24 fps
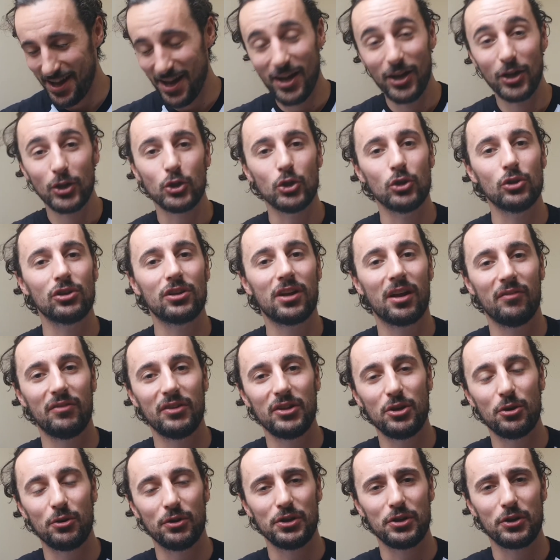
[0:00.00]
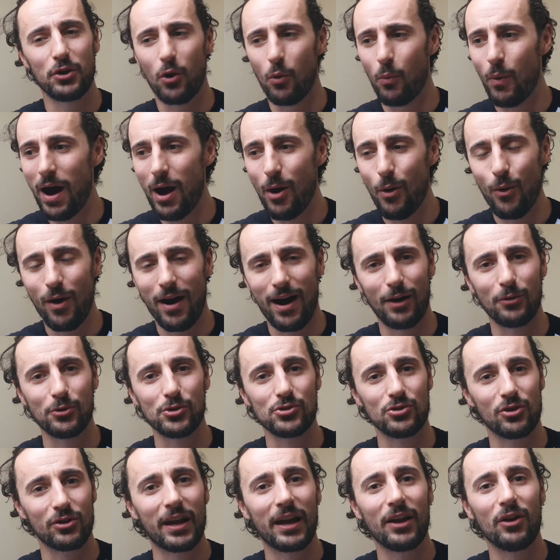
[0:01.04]
You look at a video and you go, wow, I was
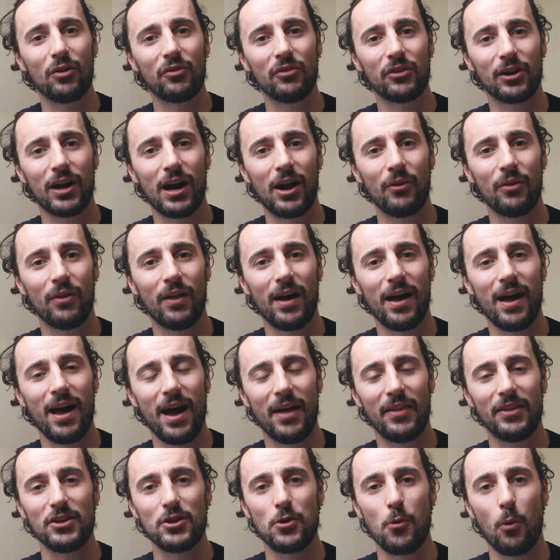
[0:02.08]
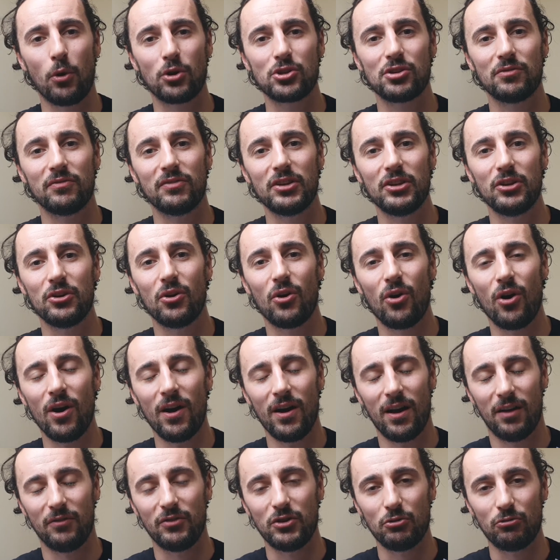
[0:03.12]
not getting off the ground there. And then you watch a video
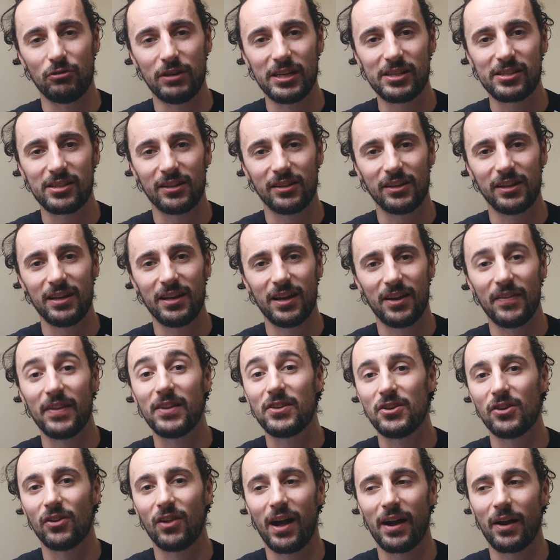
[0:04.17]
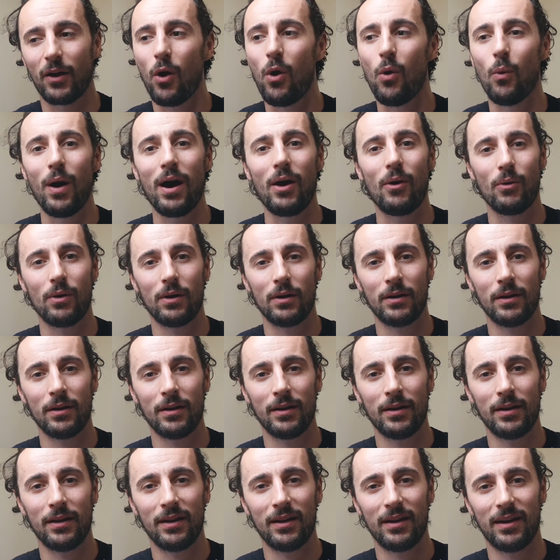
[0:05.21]
of you recently and then you're like, oh, wow,
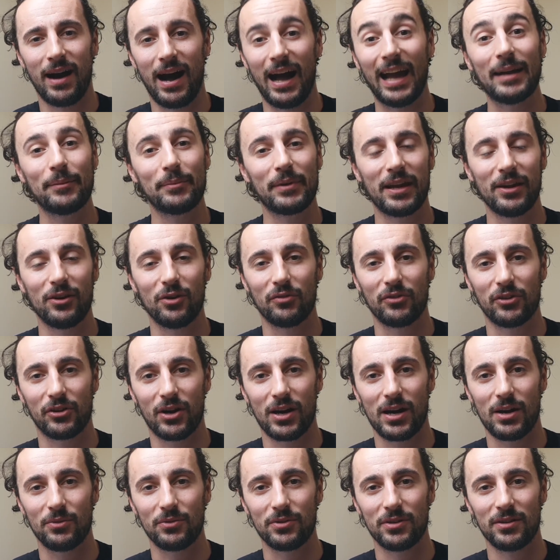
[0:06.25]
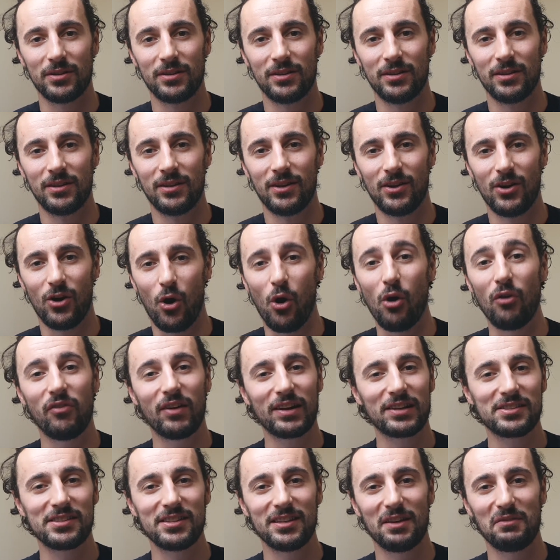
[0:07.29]
I am getting off the ground. All thanks
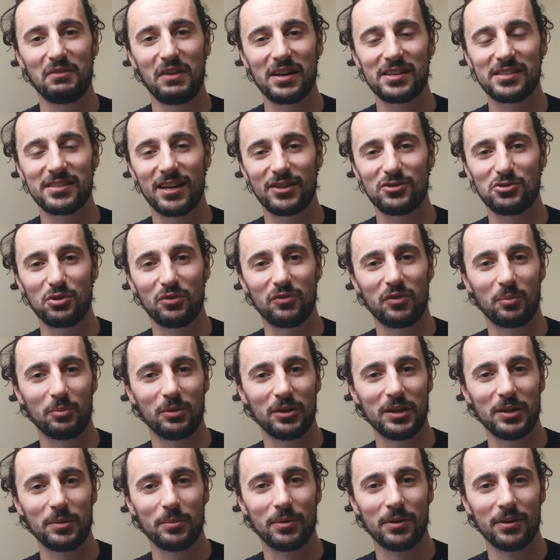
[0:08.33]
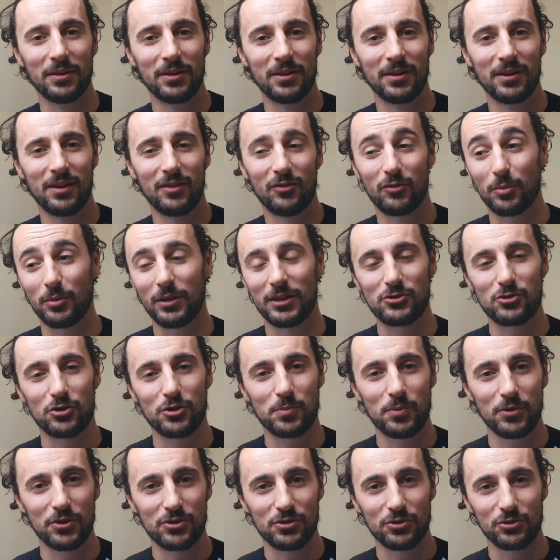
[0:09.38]
to the advice that I took from Liam, from Lazarus
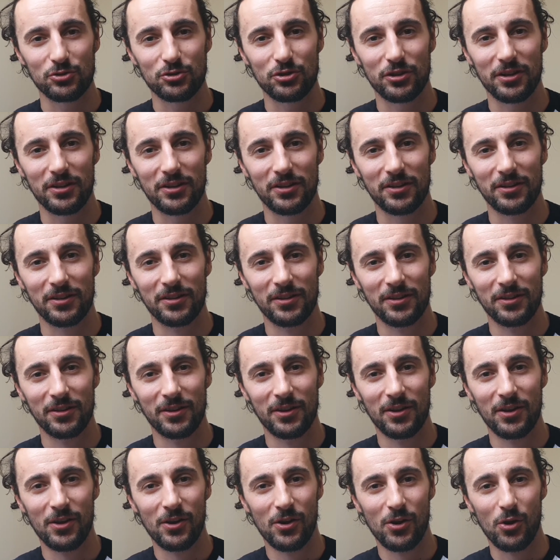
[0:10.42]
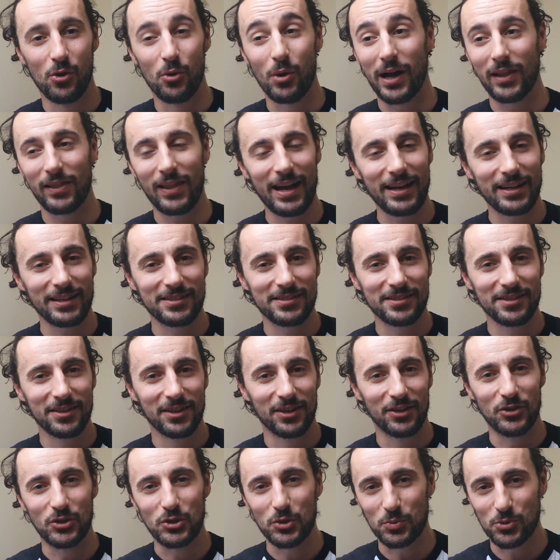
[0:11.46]
Personal Training, who I liked
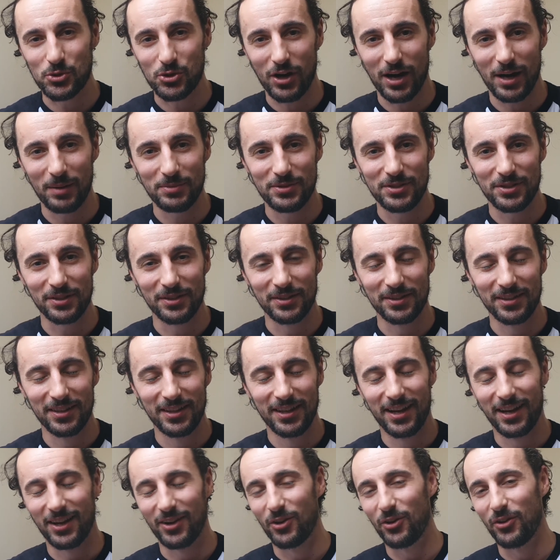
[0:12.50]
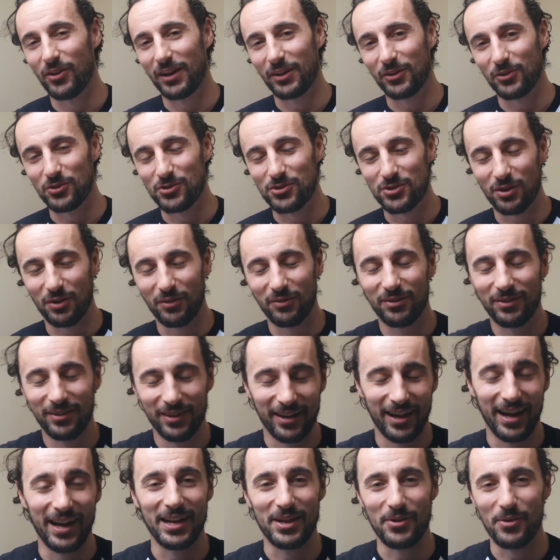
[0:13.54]
and subscribed to and all that good stuff.
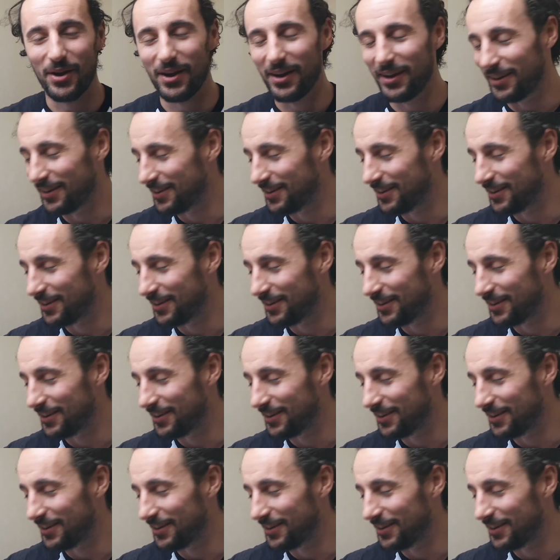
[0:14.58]
Anyway,